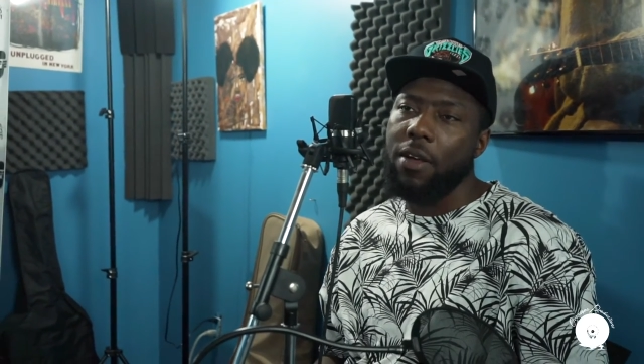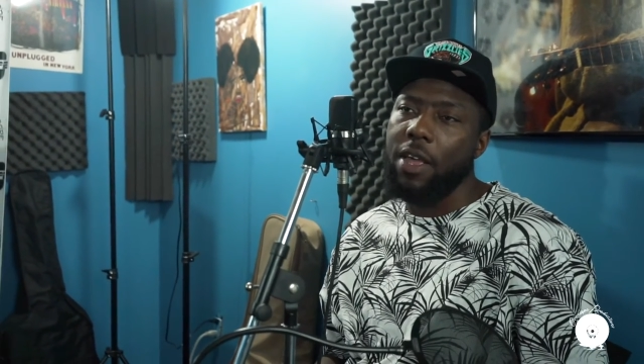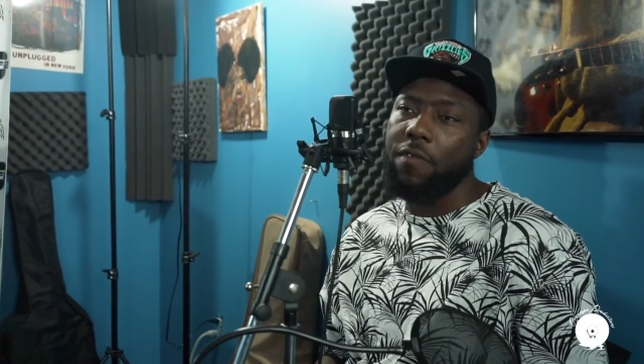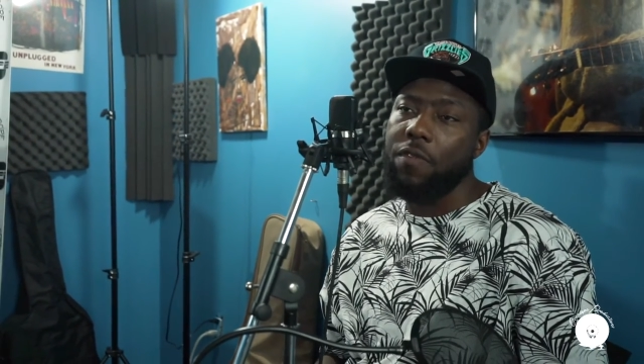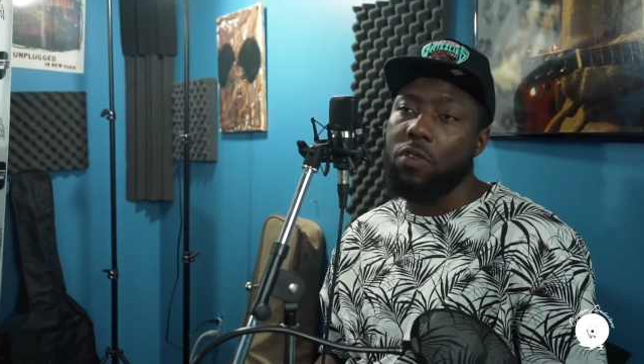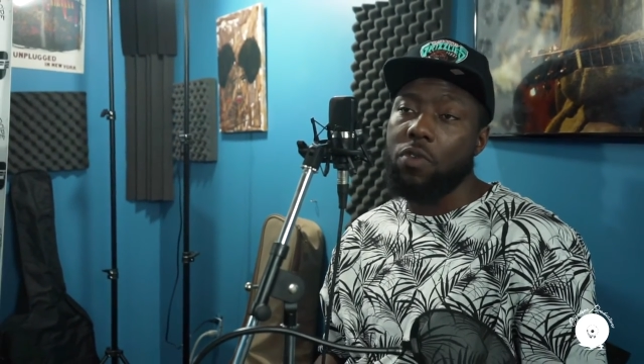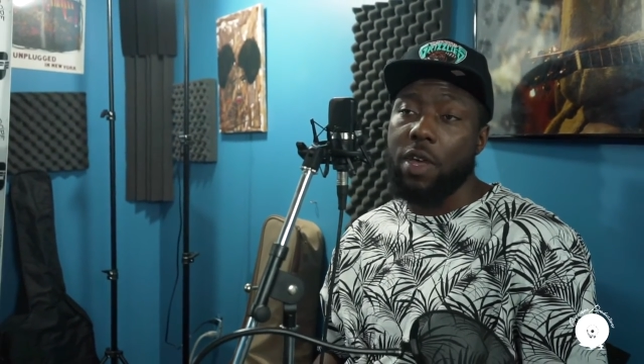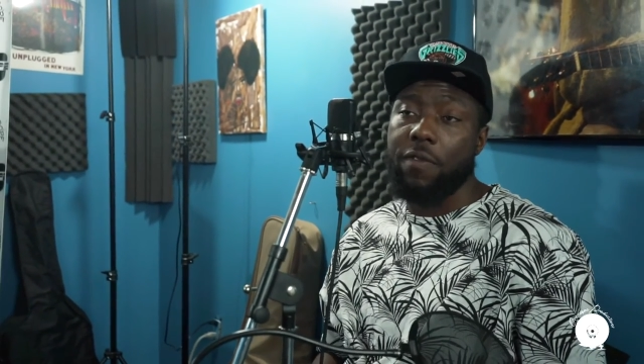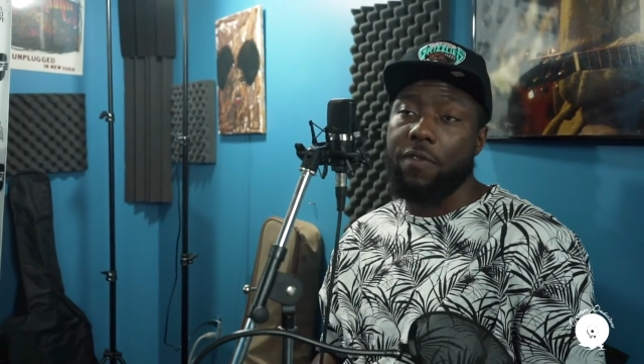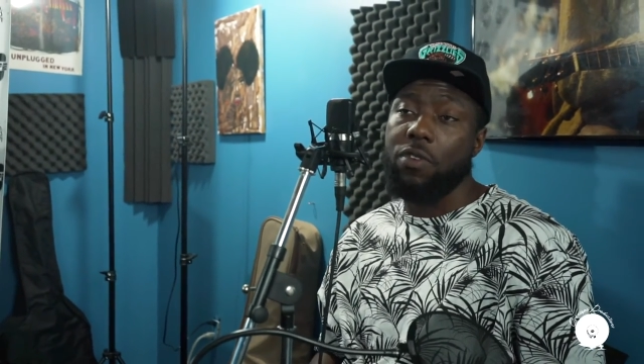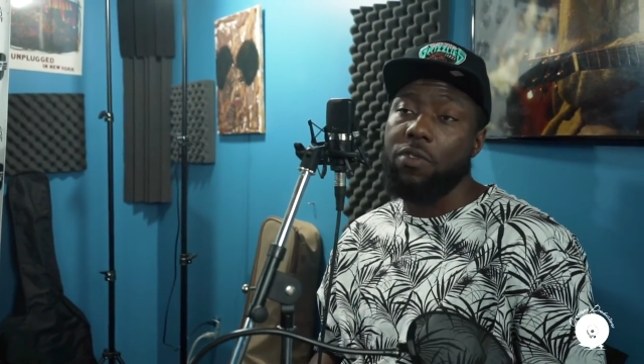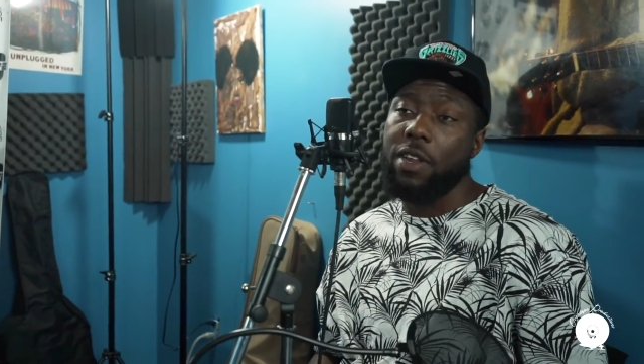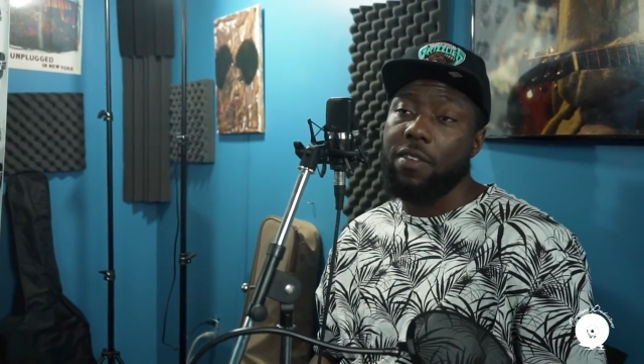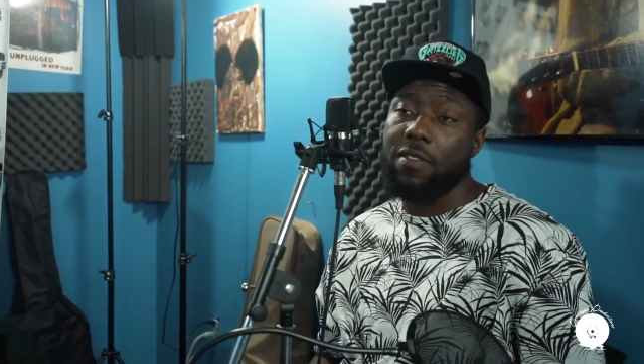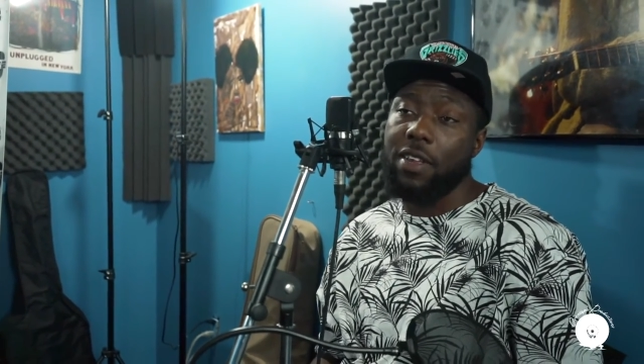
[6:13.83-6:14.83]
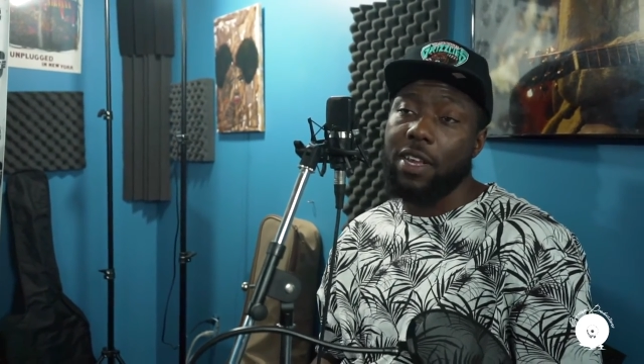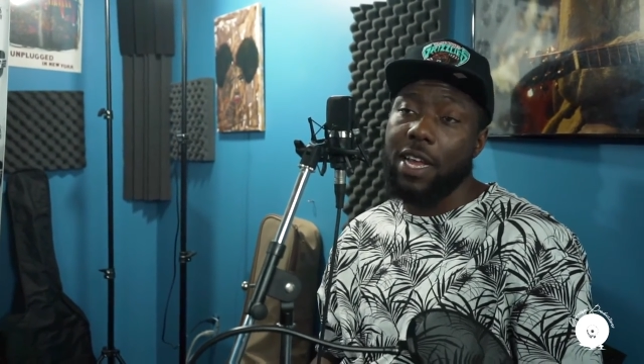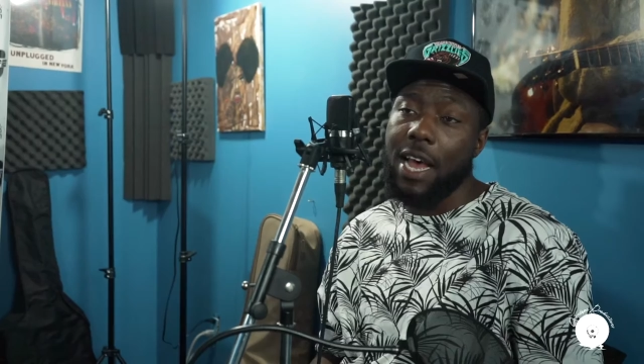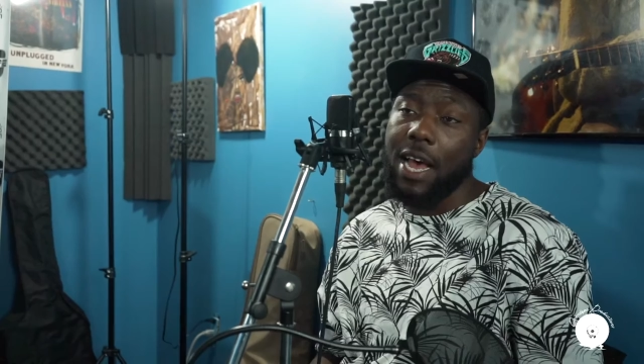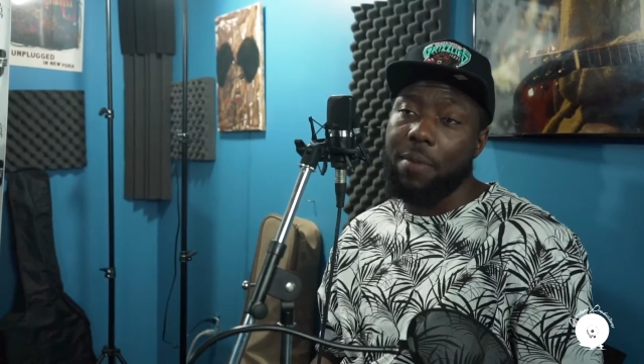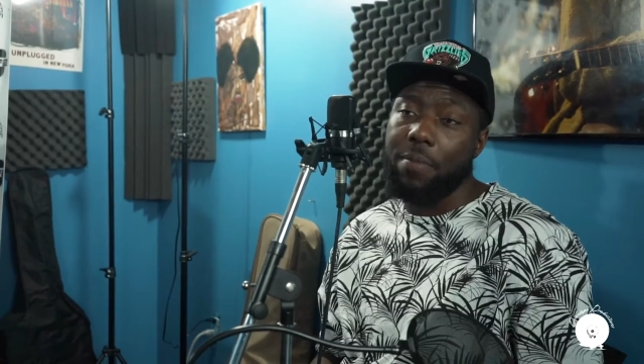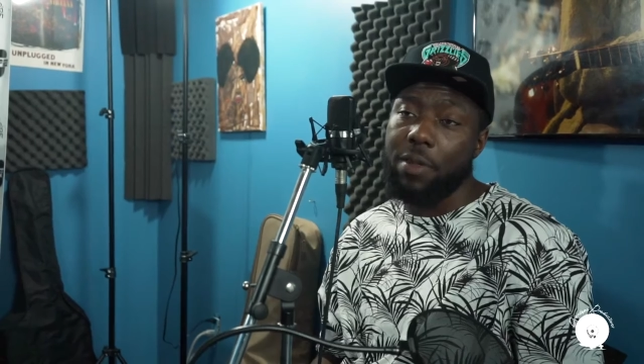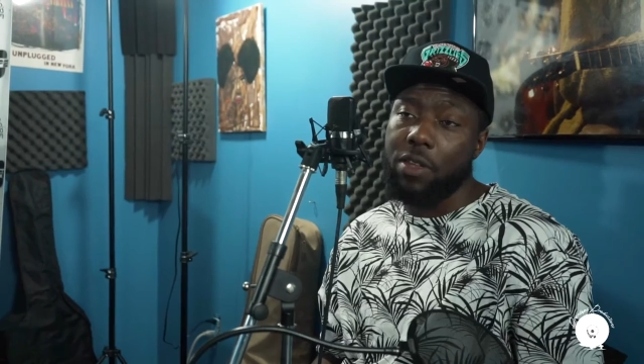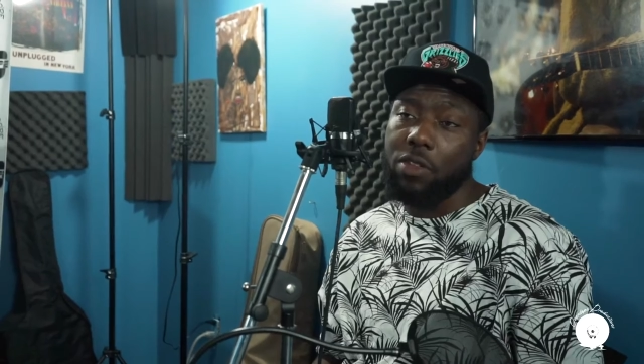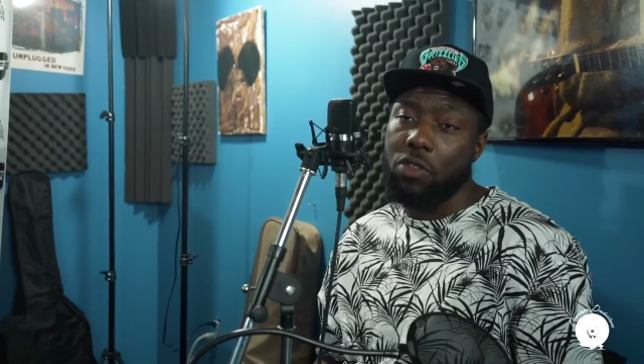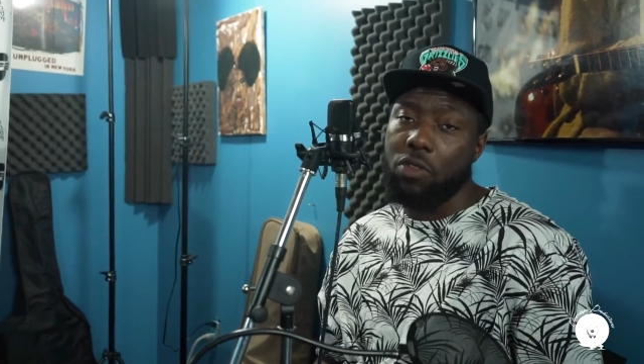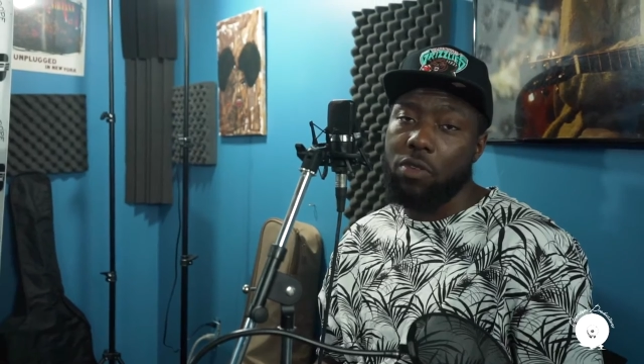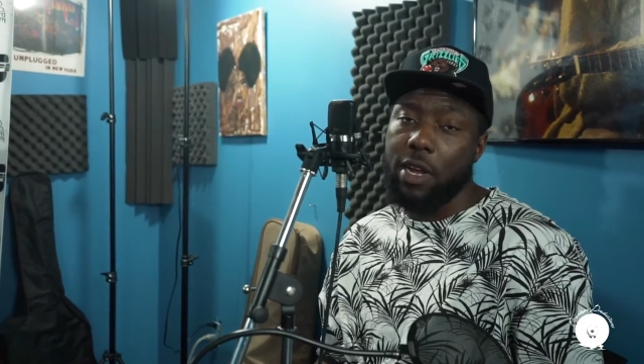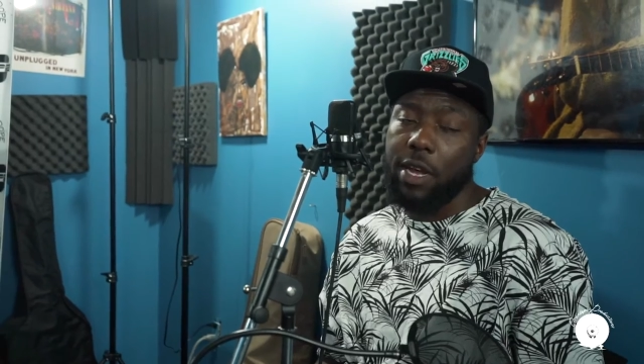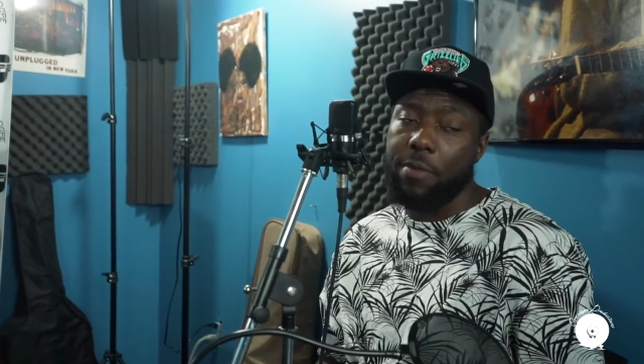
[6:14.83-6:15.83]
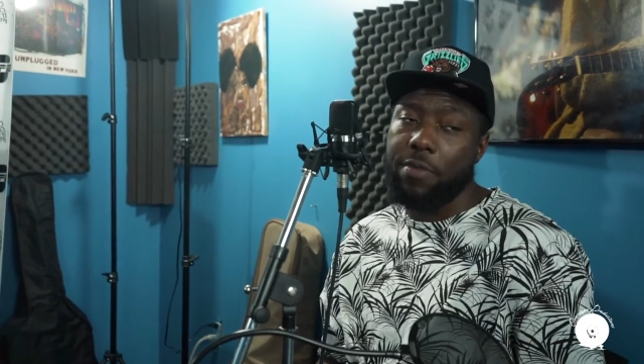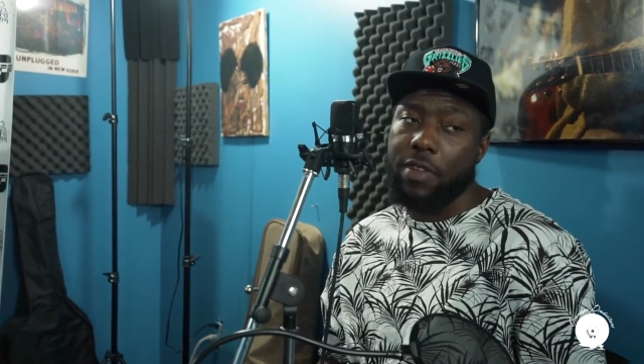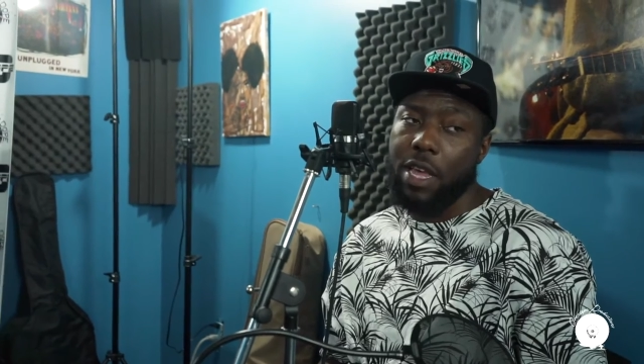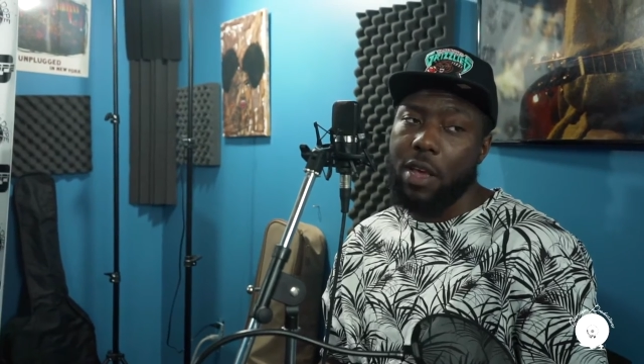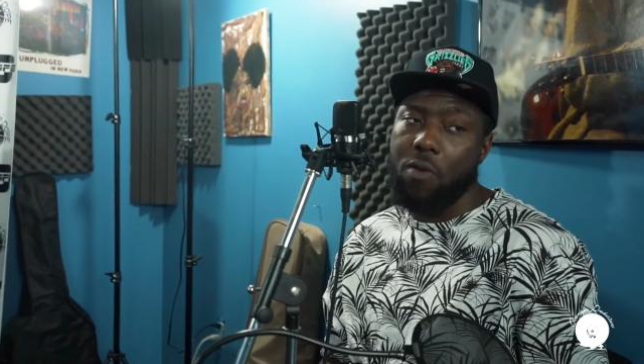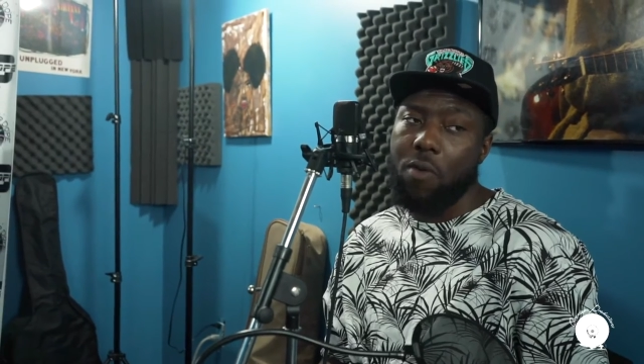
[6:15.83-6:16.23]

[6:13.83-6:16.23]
If you if you this accomplished, you know what I'm saying?